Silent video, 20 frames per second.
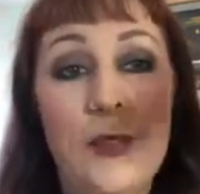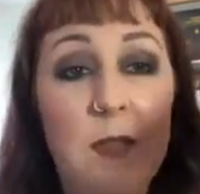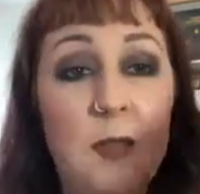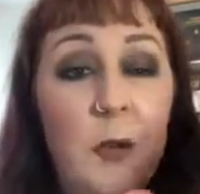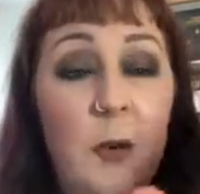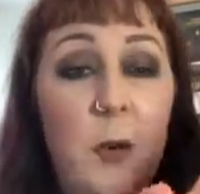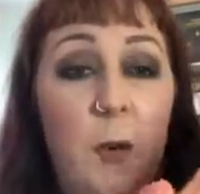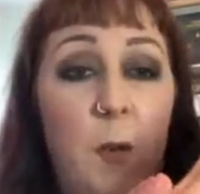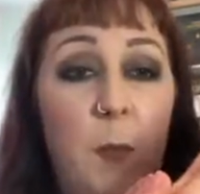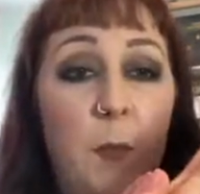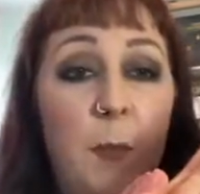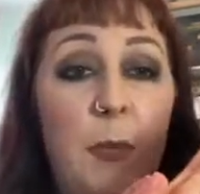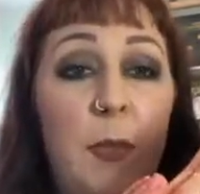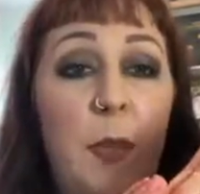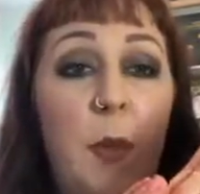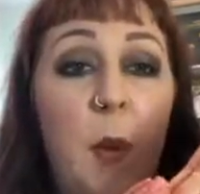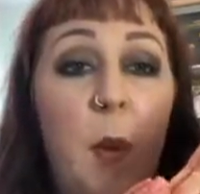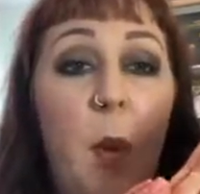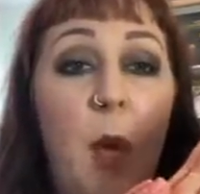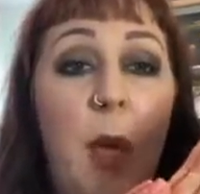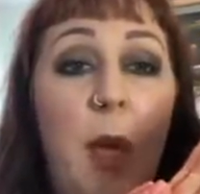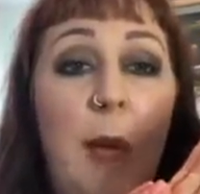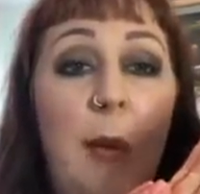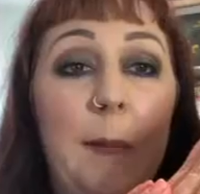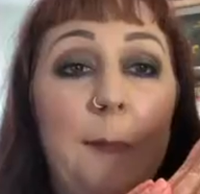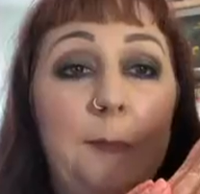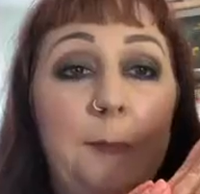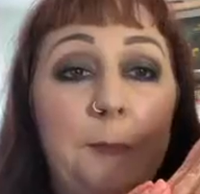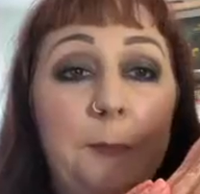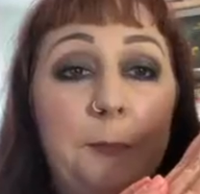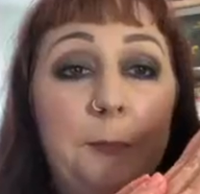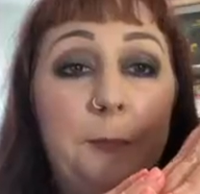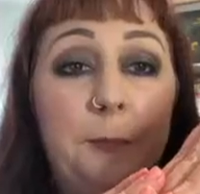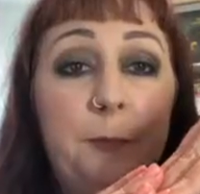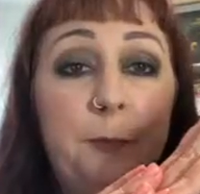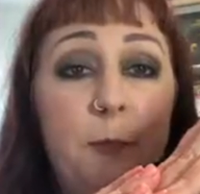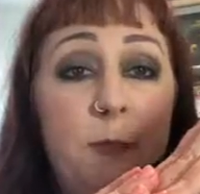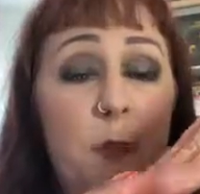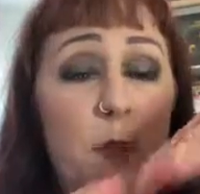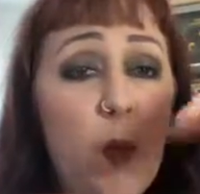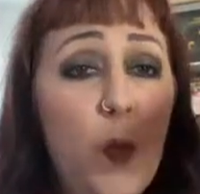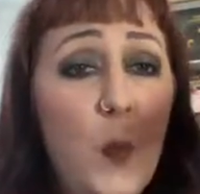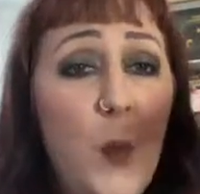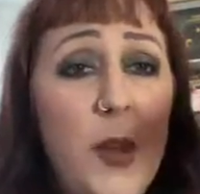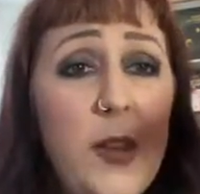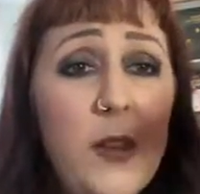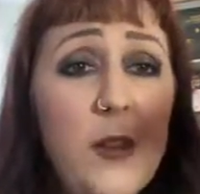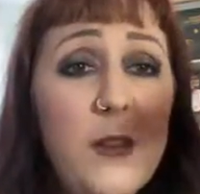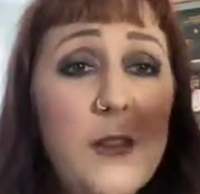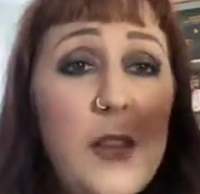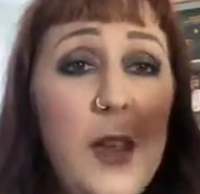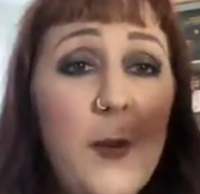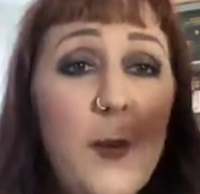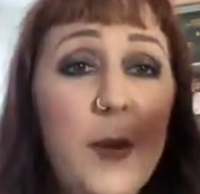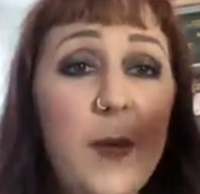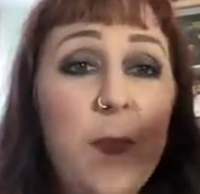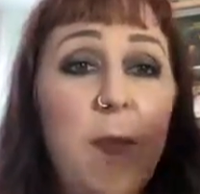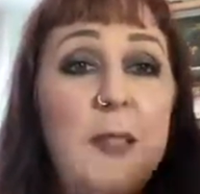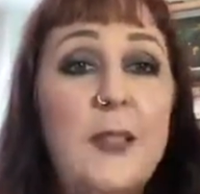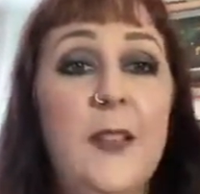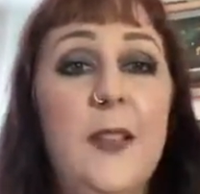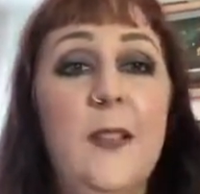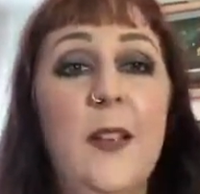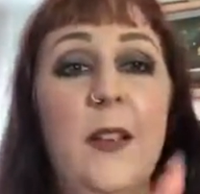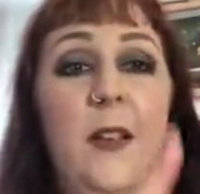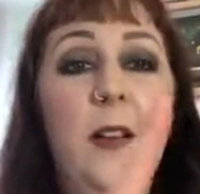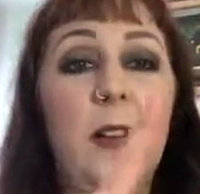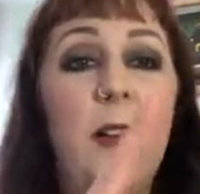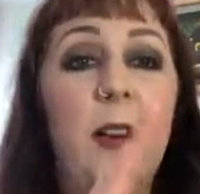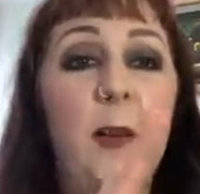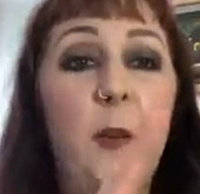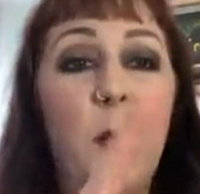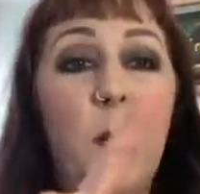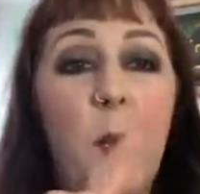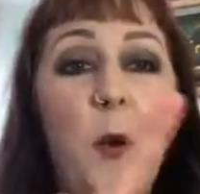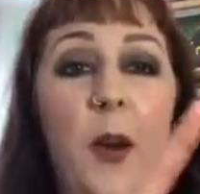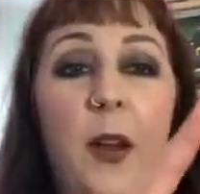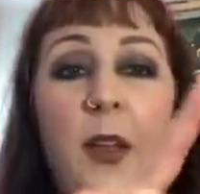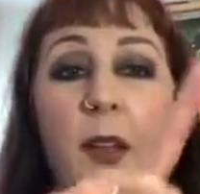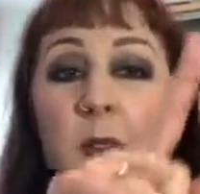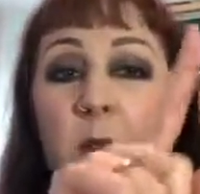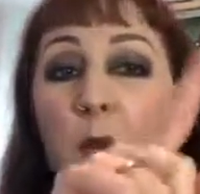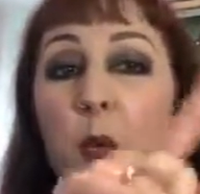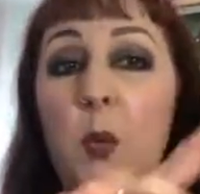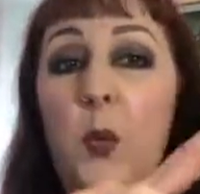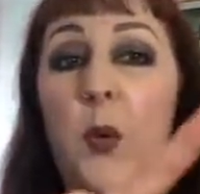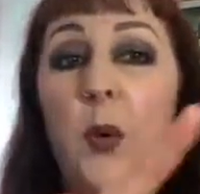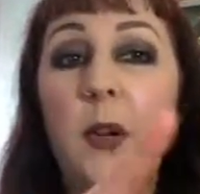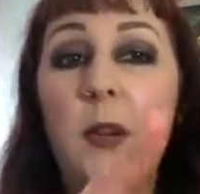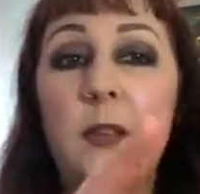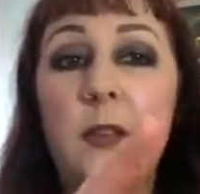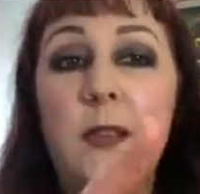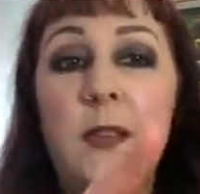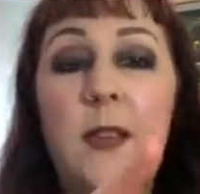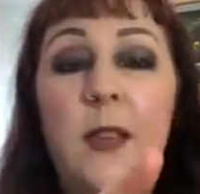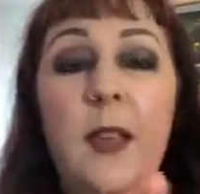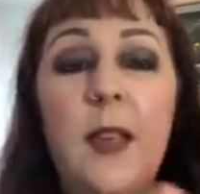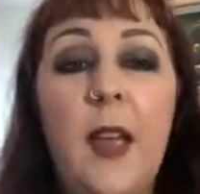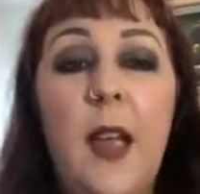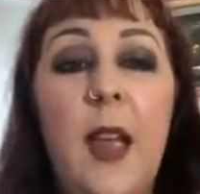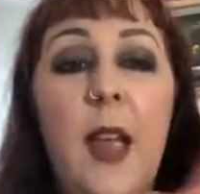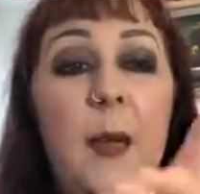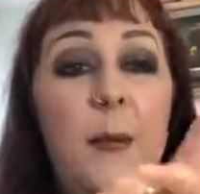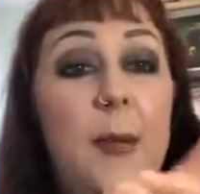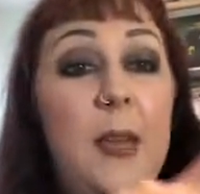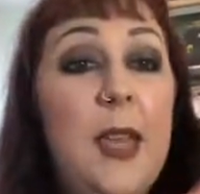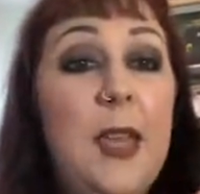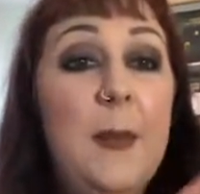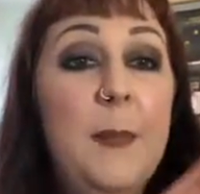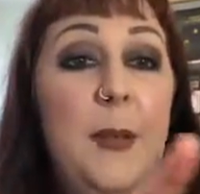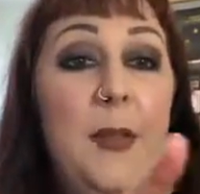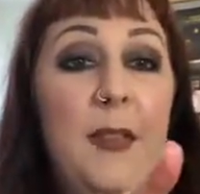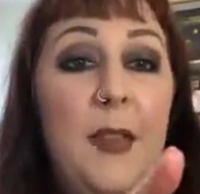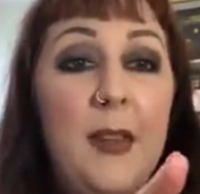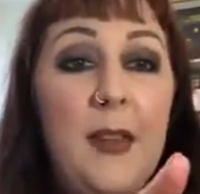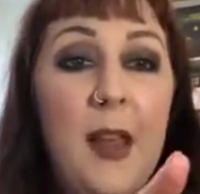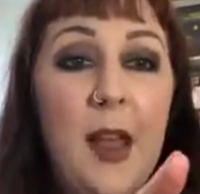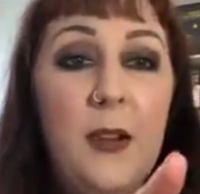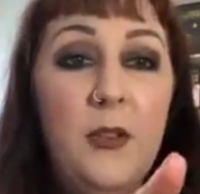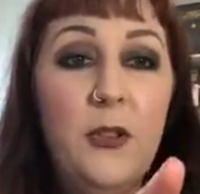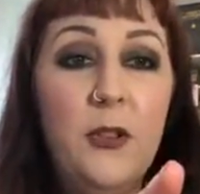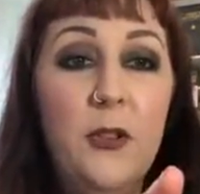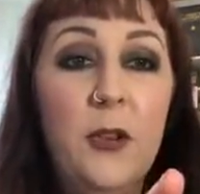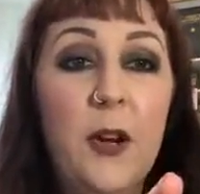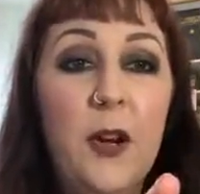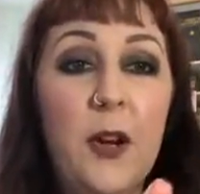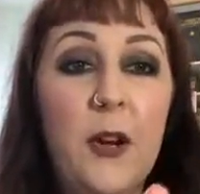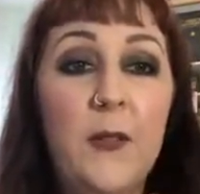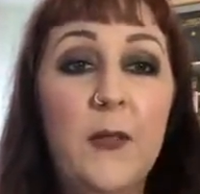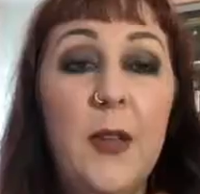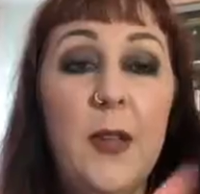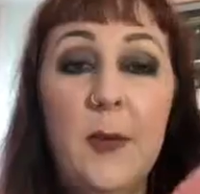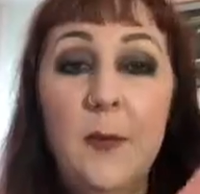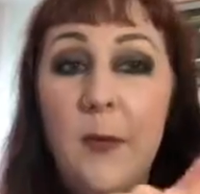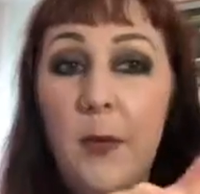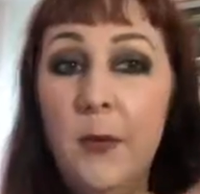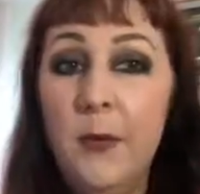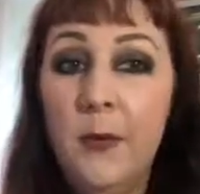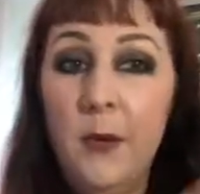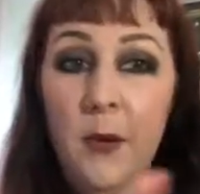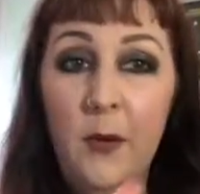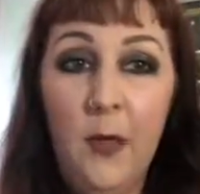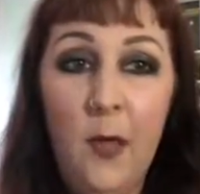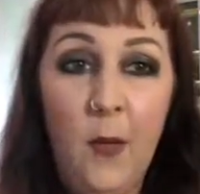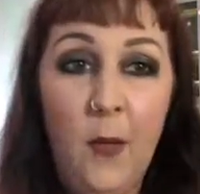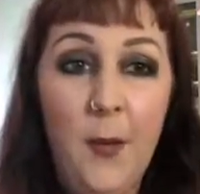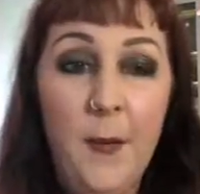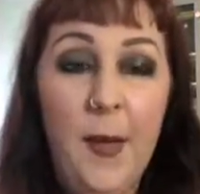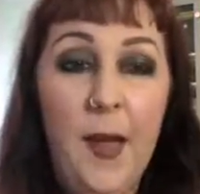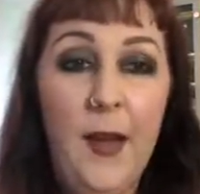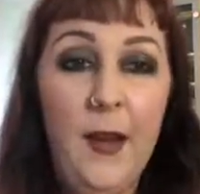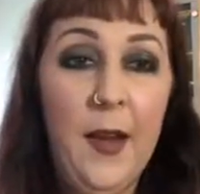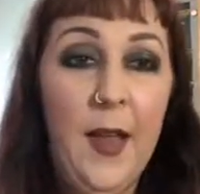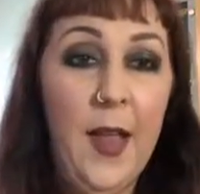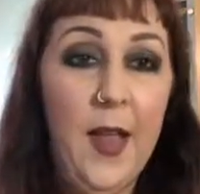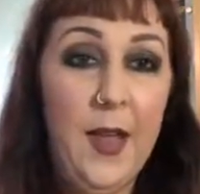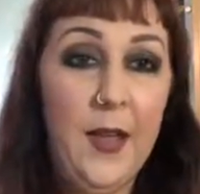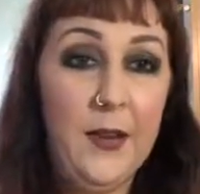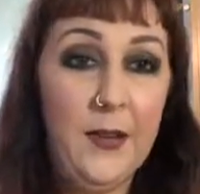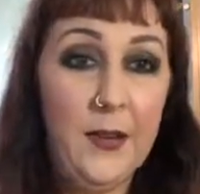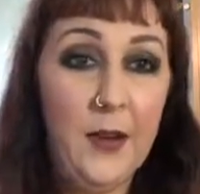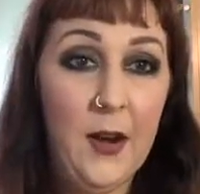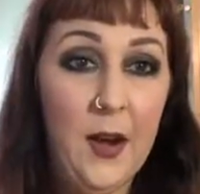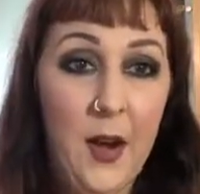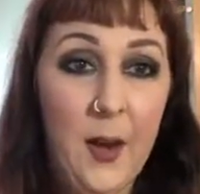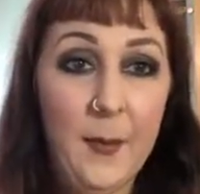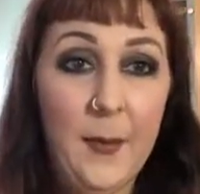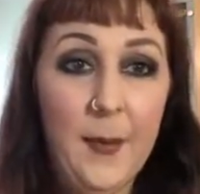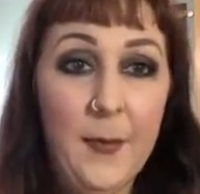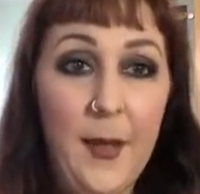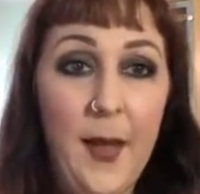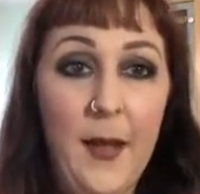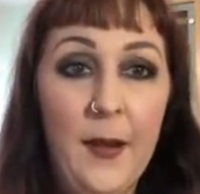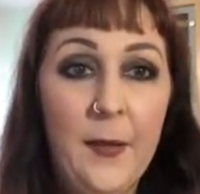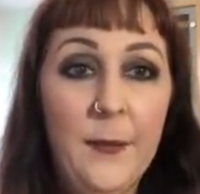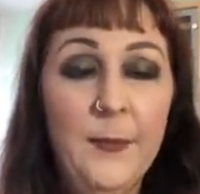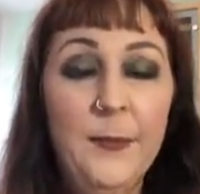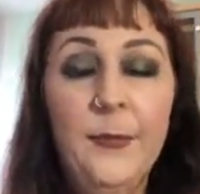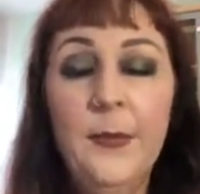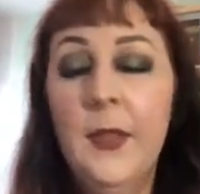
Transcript: So when you're in downward facing dog, you're working towards keeping the natural curve in both your lower back and your upper back.